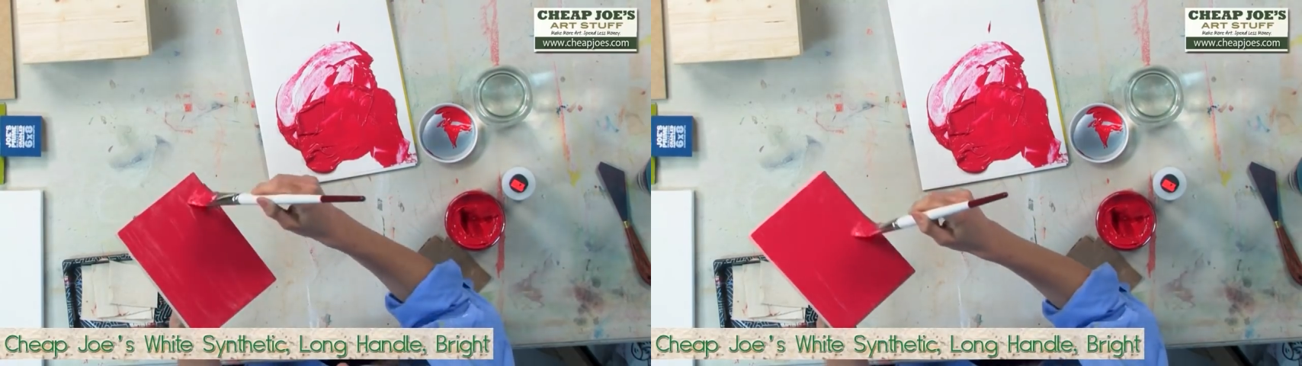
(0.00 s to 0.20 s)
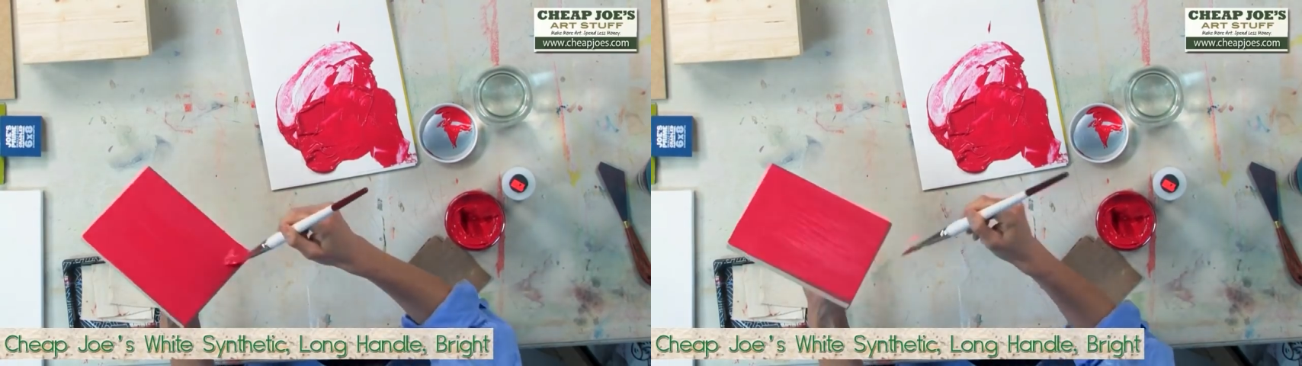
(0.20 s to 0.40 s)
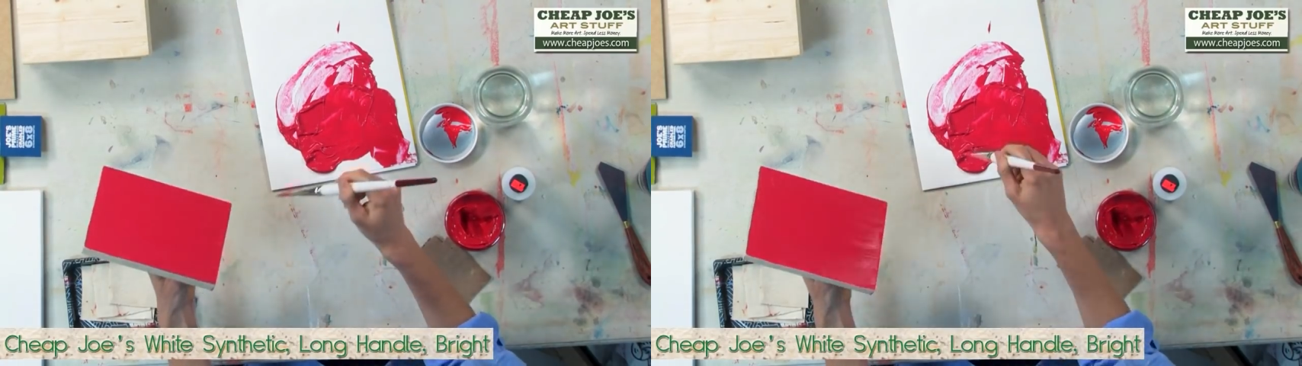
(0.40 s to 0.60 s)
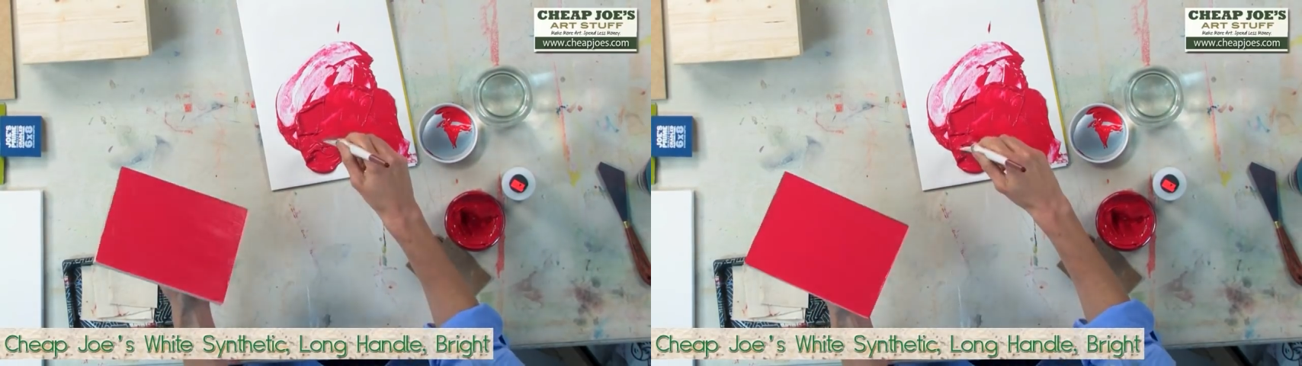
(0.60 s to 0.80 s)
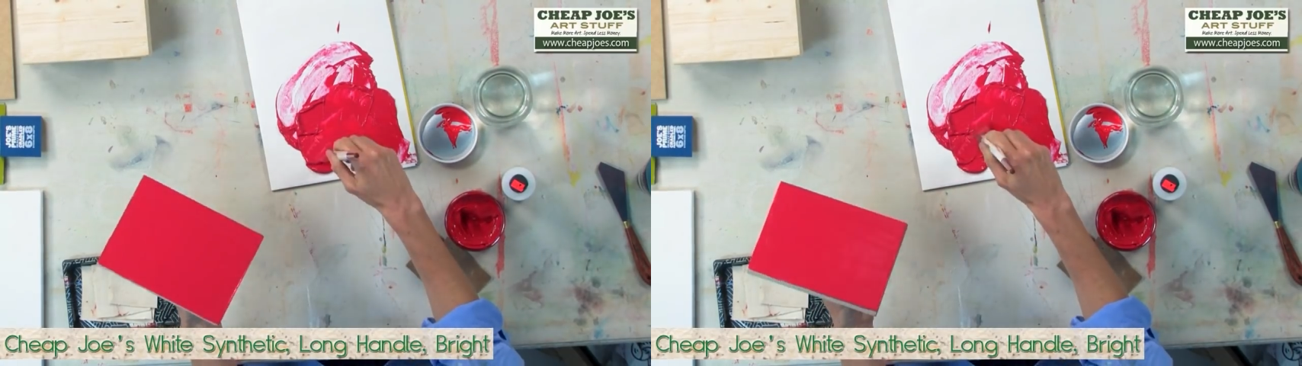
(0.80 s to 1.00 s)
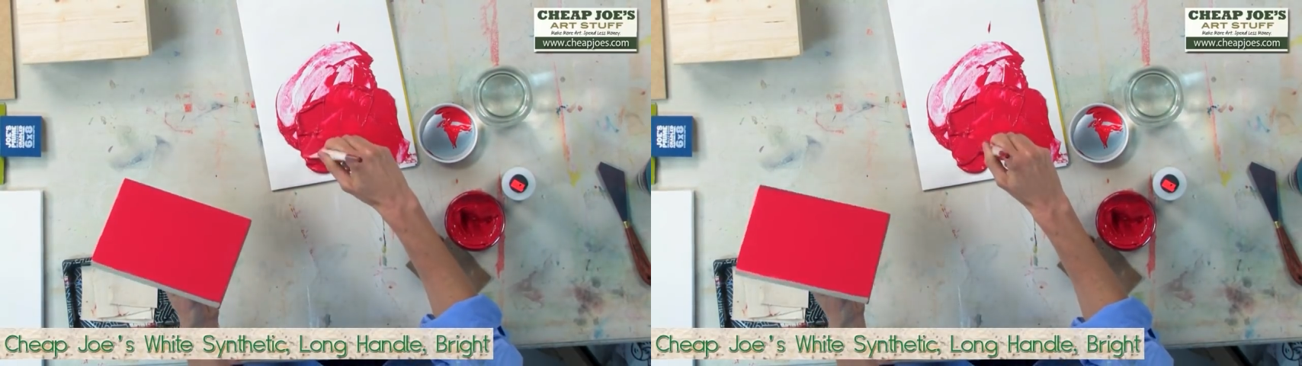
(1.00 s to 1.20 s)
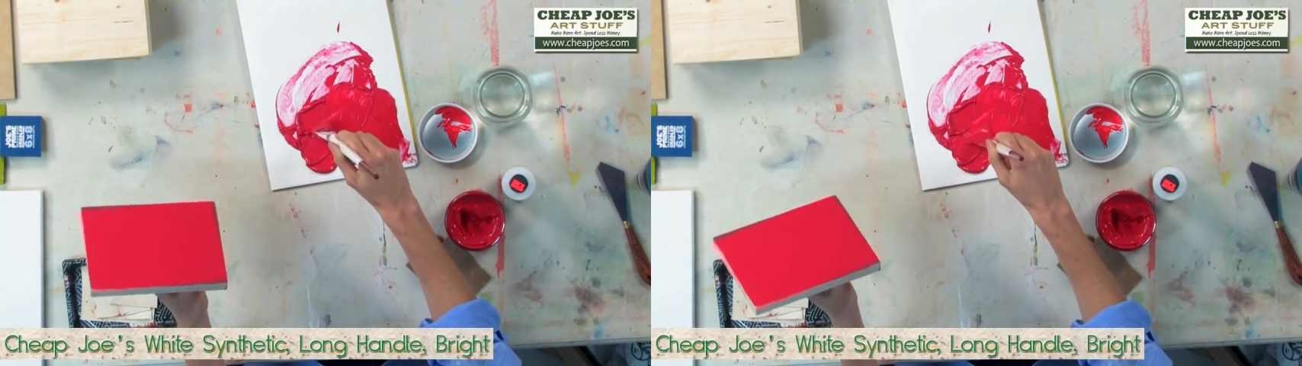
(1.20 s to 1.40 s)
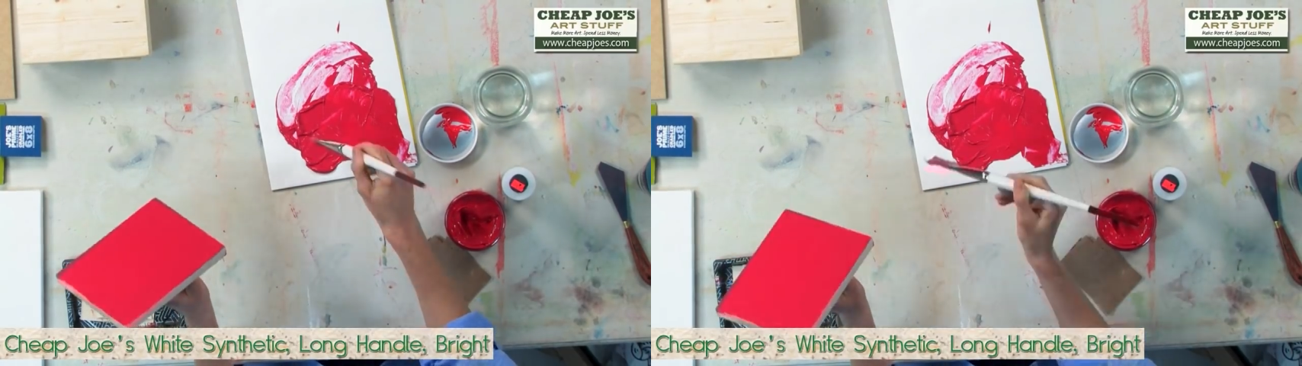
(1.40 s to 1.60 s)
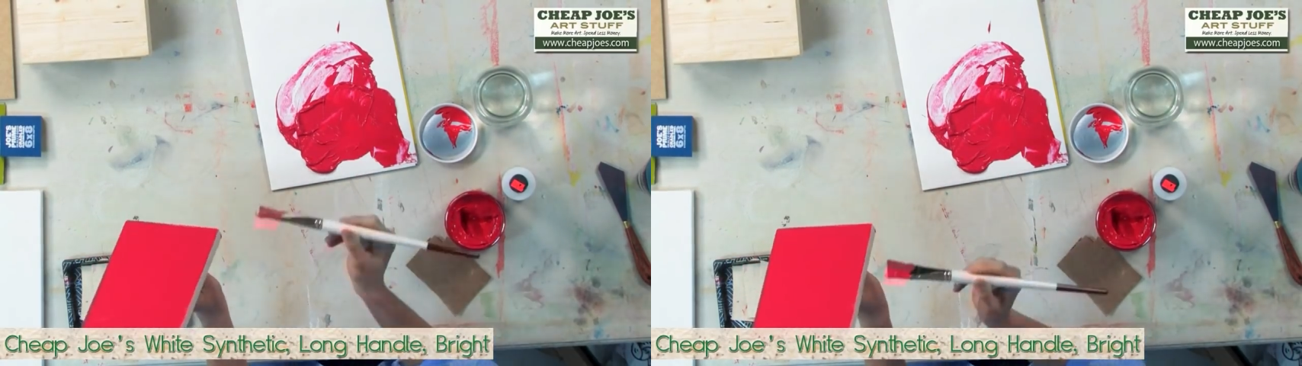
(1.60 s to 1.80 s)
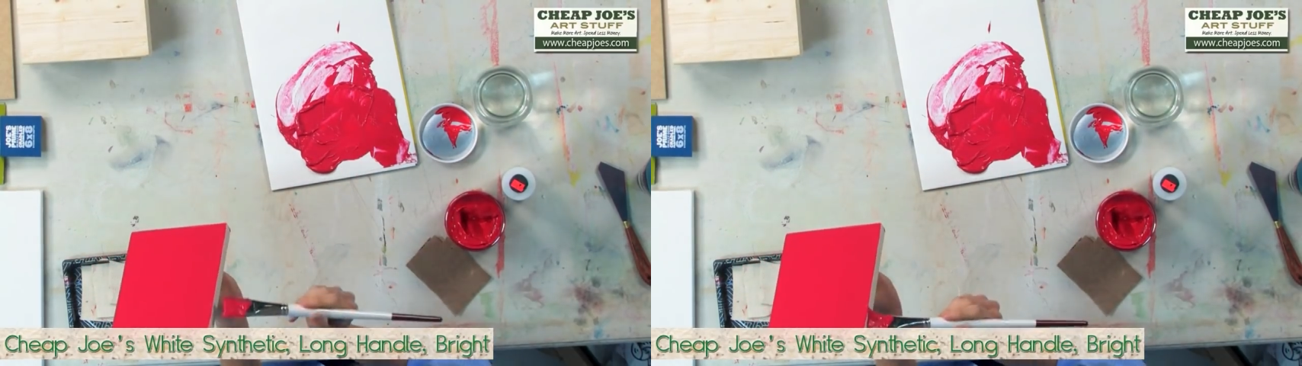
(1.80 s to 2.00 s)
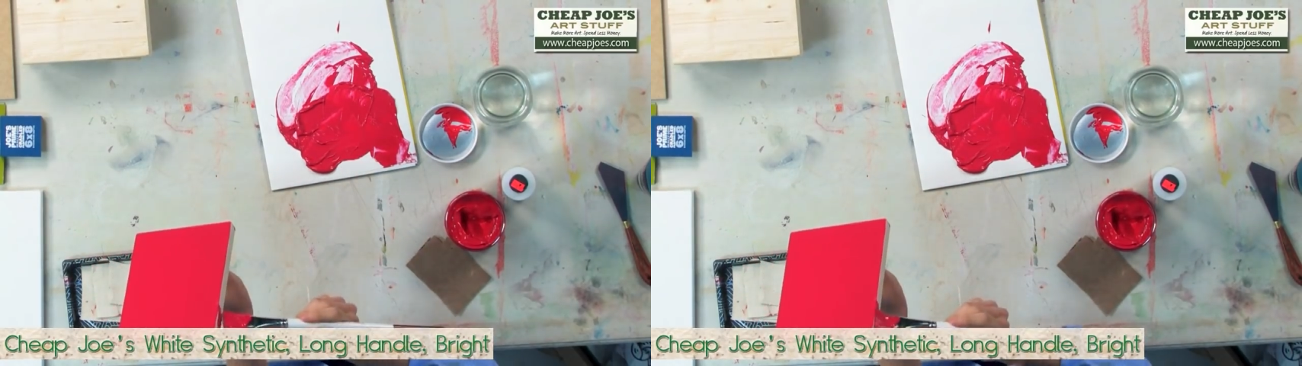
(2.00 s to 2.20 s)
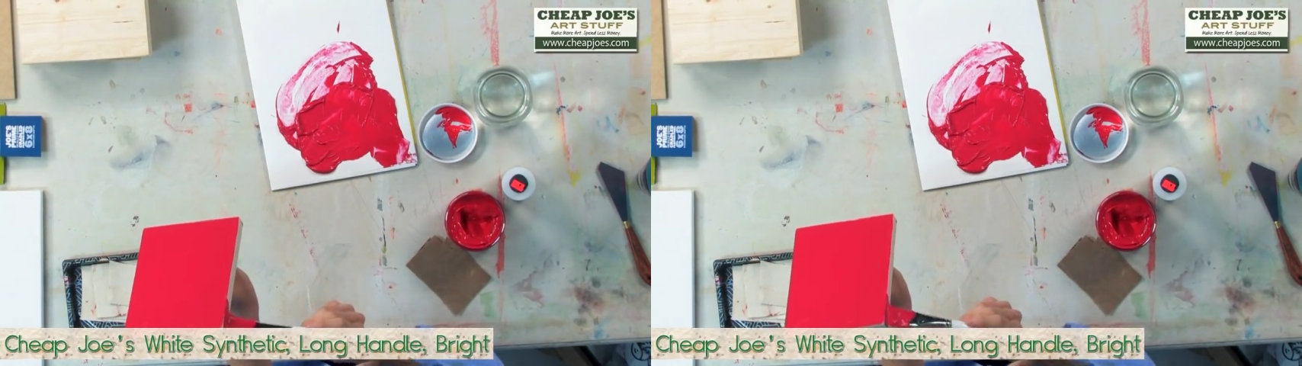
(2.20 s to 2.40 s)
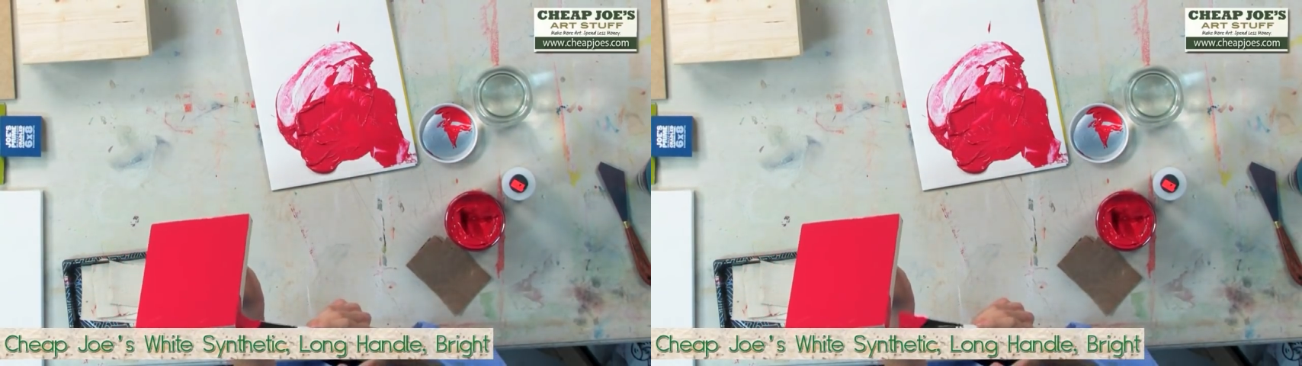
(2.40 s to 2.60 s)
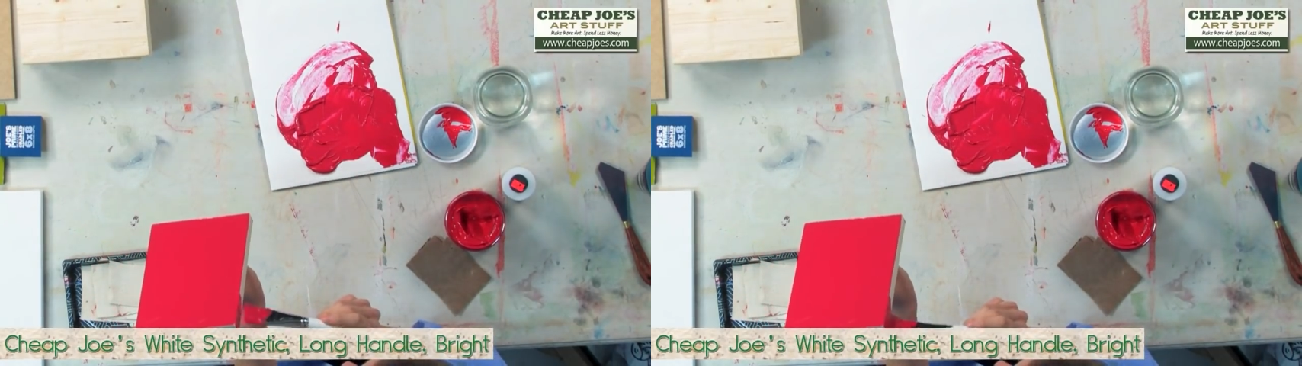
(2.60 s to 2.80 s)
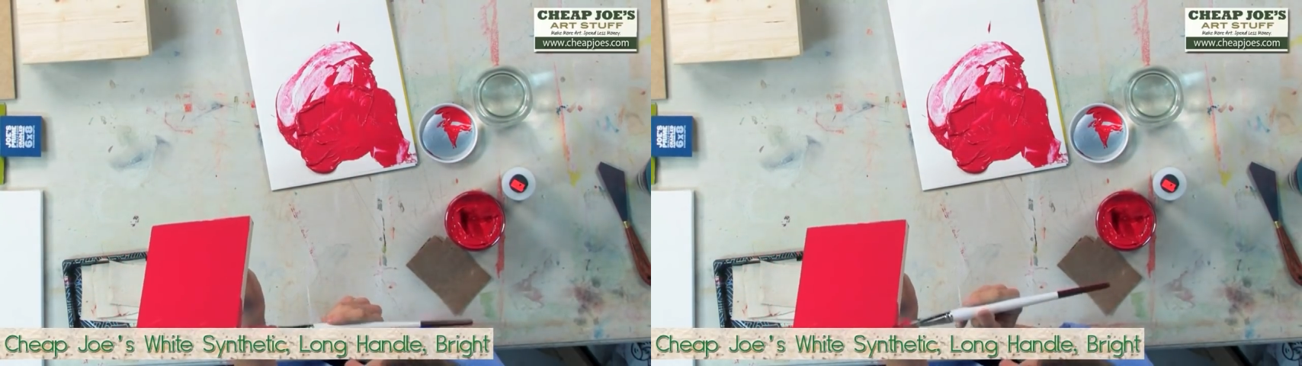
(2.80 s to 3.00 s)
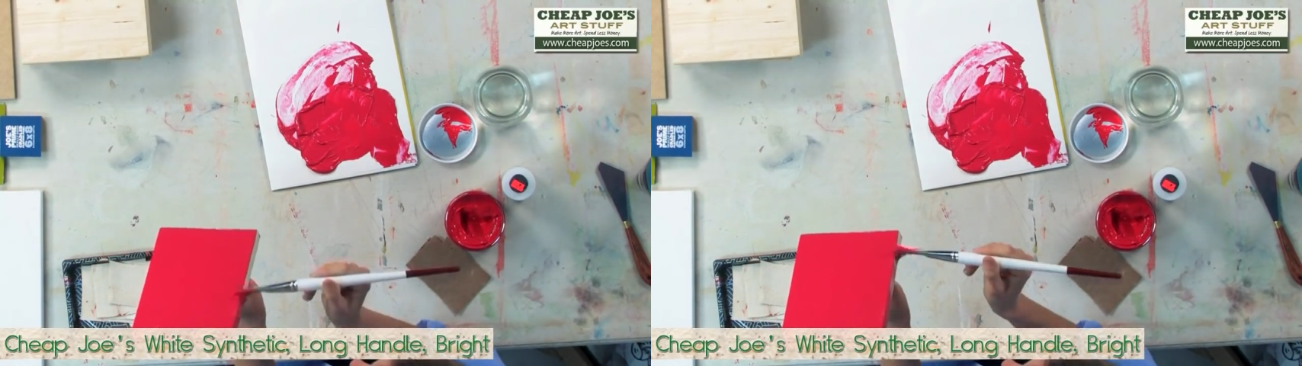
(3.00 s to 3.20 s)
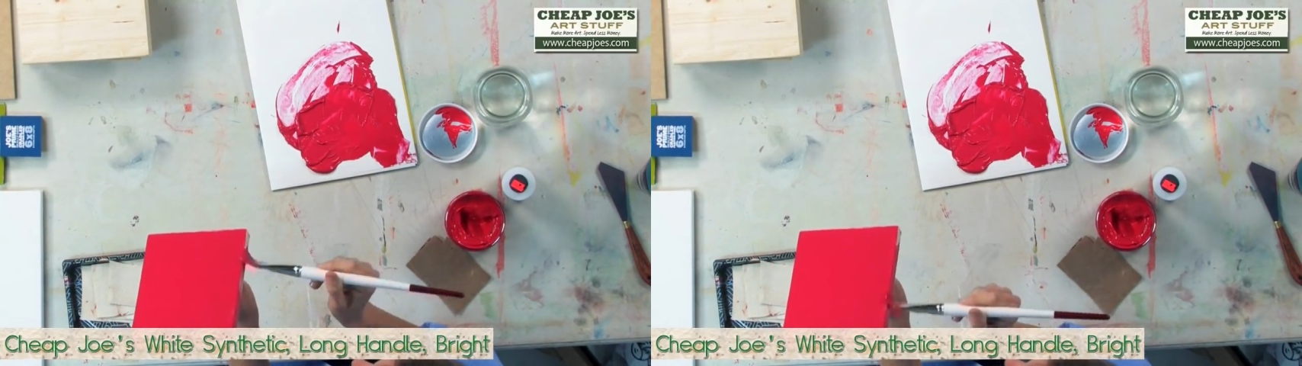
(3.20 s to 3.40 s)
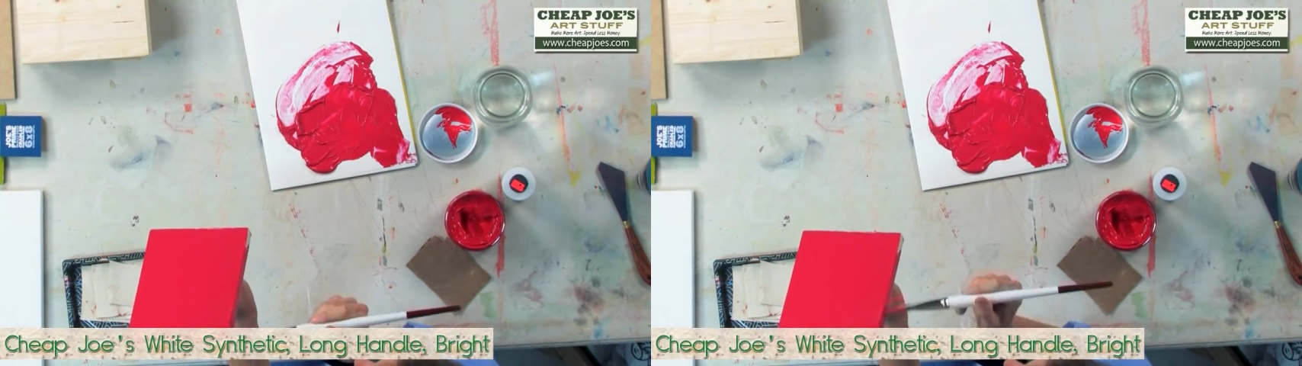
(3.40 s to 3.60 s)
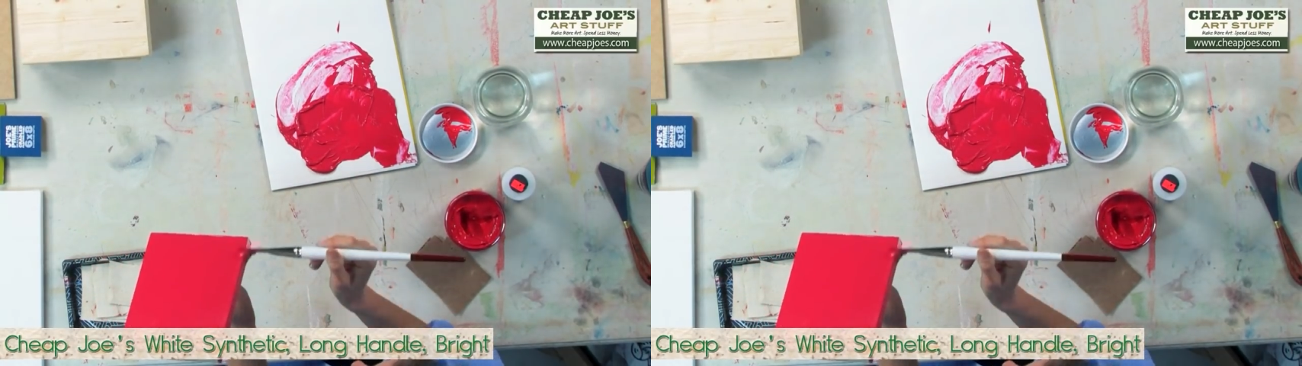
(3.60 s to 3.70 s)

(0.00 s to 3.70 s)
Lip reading: (no speaker visible)